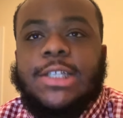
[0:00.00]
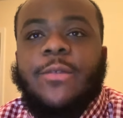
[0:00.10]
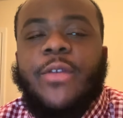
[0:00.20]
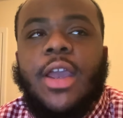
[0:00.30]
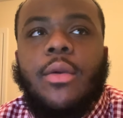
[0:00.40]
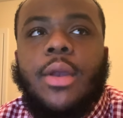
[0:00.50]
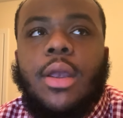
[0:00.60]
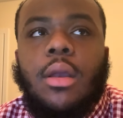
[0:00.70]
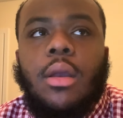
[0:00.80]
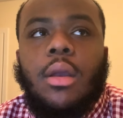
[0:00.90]

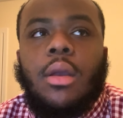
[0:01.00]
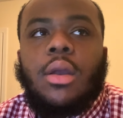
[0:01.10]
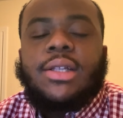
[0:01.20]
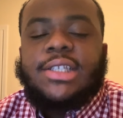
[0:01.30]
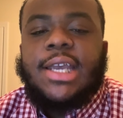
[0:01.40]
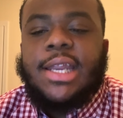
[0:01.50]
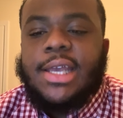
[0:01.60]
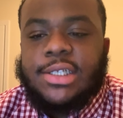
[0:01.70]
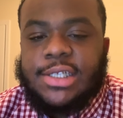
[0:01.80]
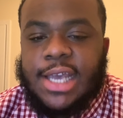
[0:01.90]
very
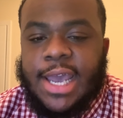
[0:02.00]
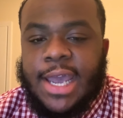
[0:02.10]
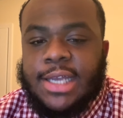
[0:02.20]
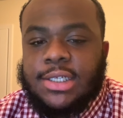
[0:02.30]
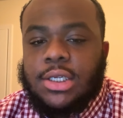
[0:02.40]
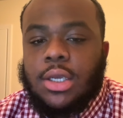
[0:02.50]
tedious task